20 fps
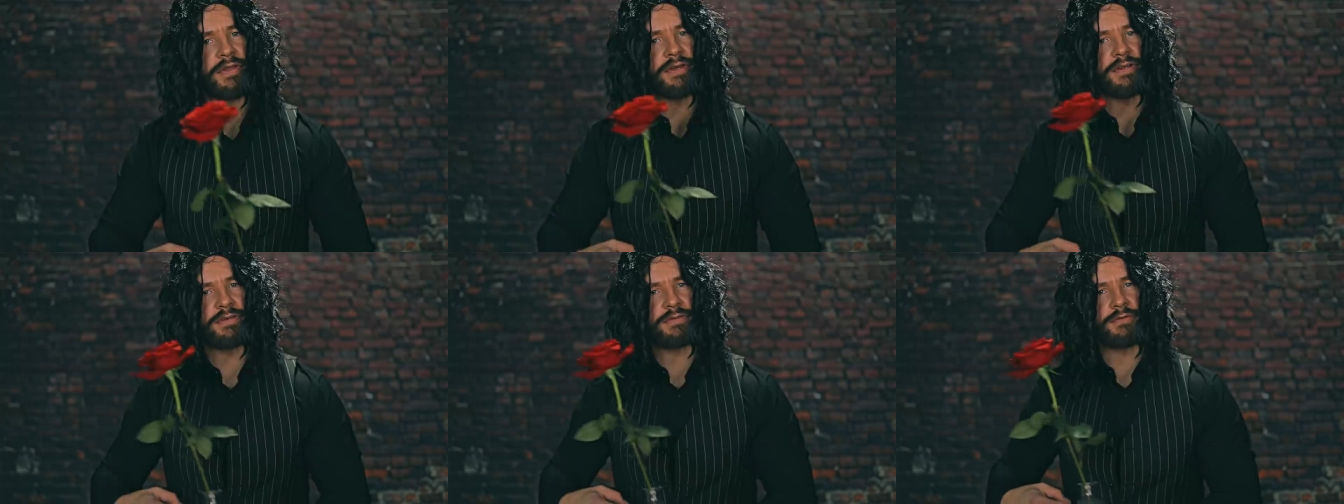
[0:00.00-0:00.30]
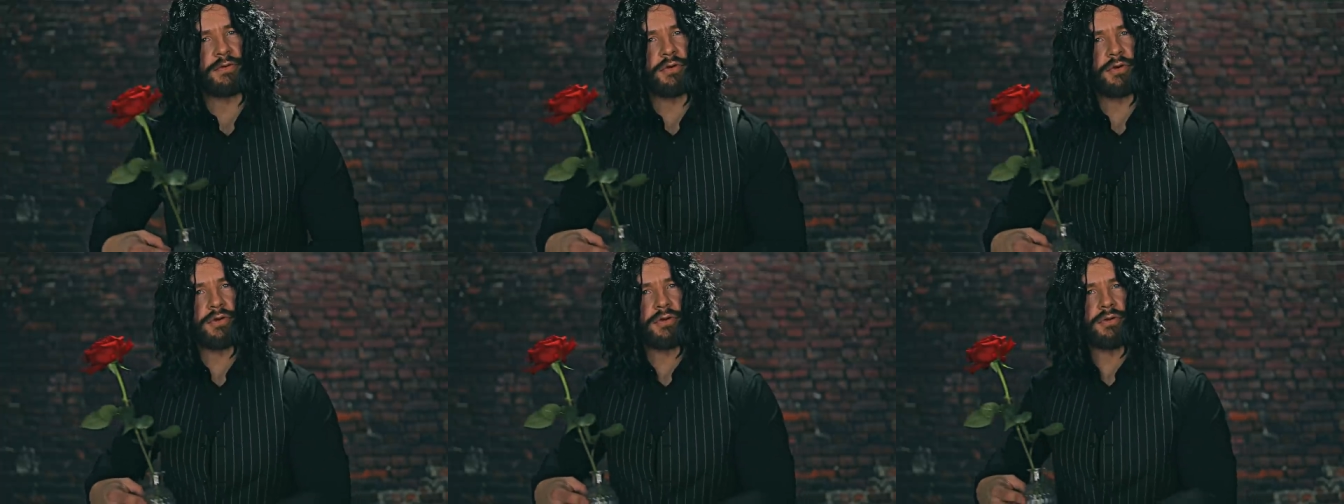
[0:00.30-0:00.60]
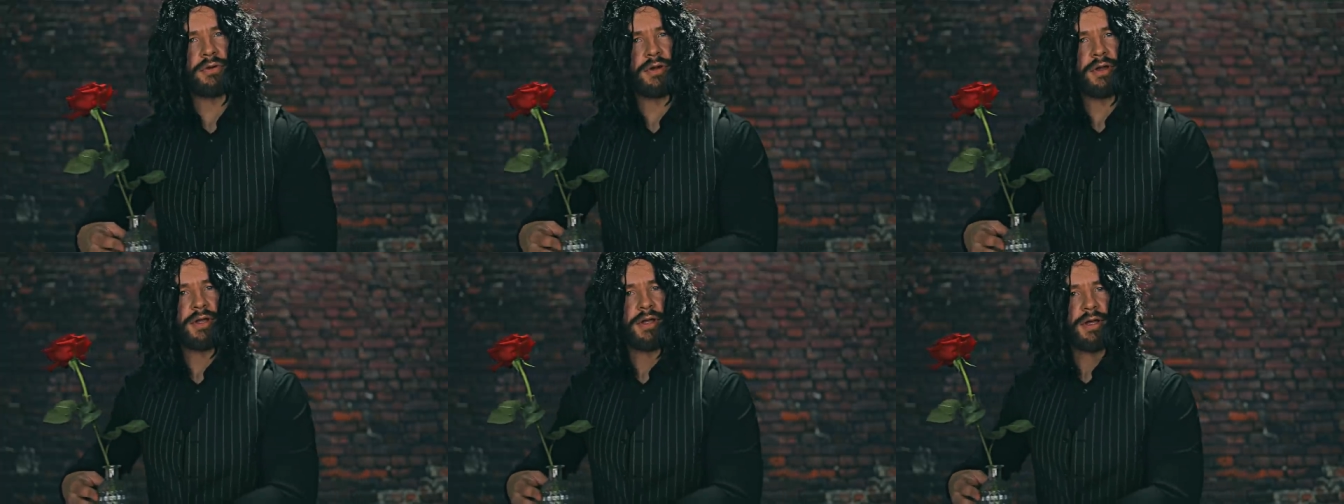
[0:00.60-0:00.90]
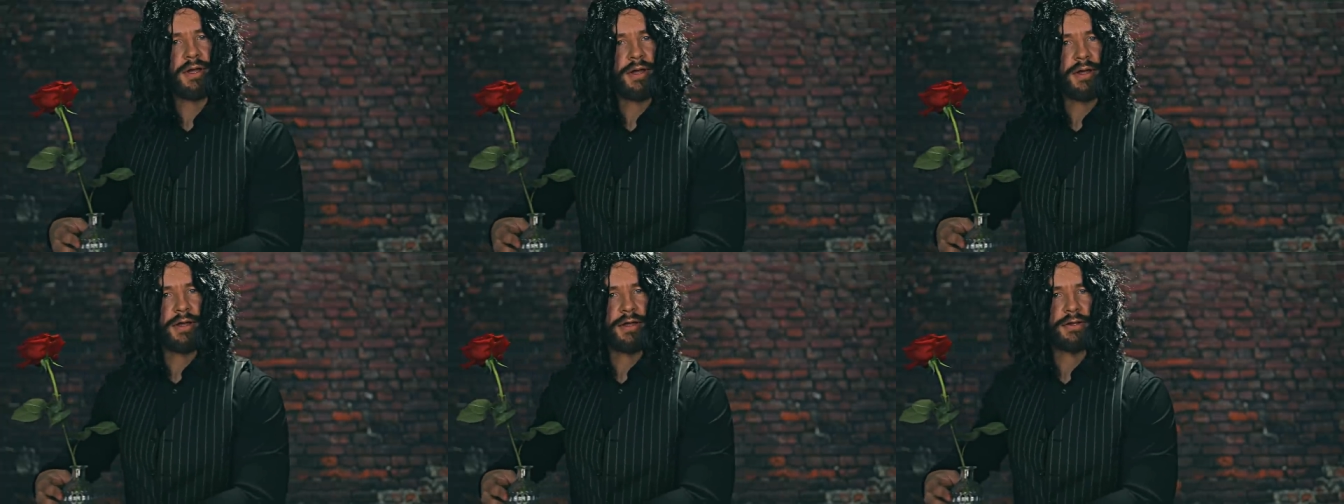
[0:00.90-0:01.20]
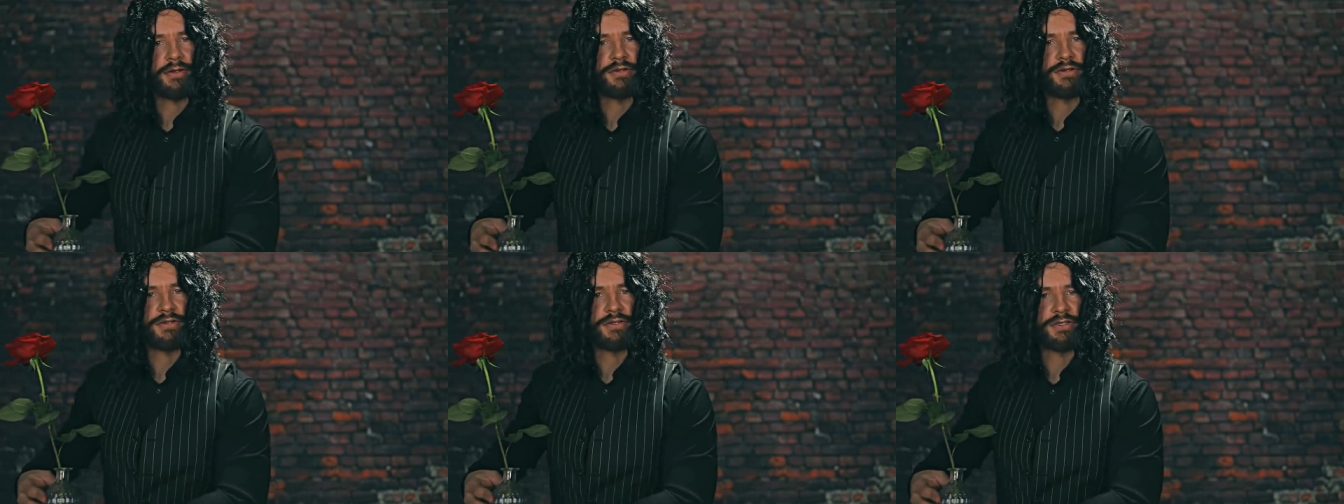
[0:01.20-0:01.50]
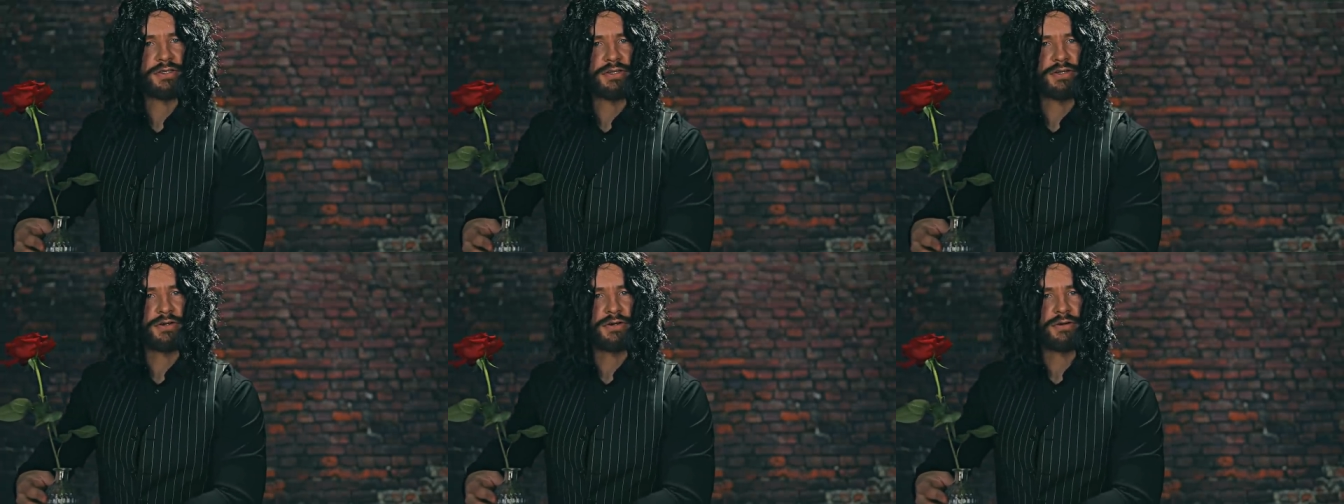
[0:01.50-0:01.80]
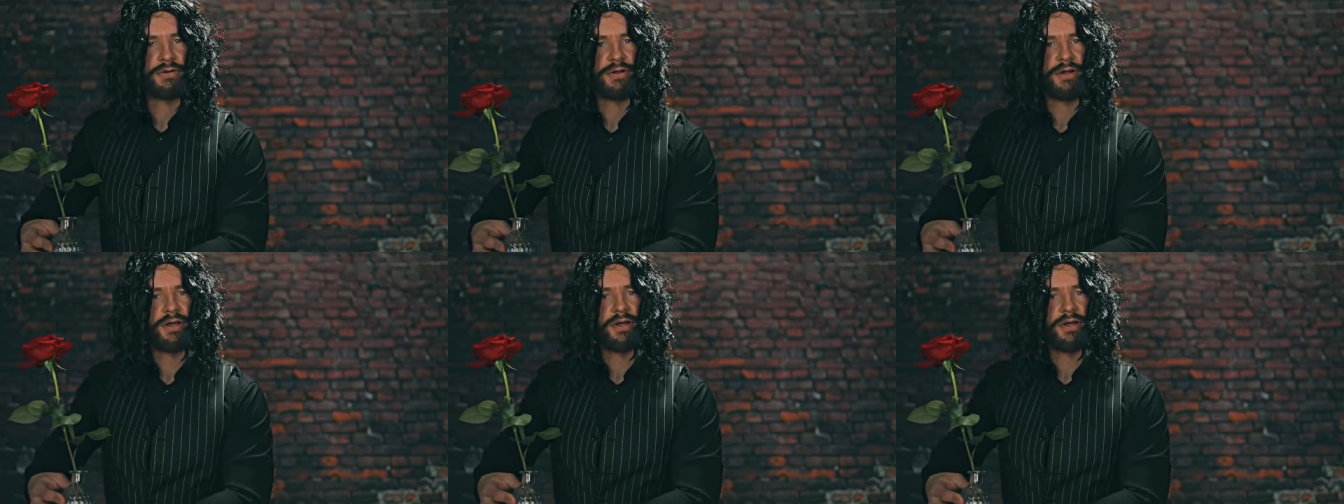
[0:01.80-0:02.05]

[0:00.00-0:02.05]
these for you? Just so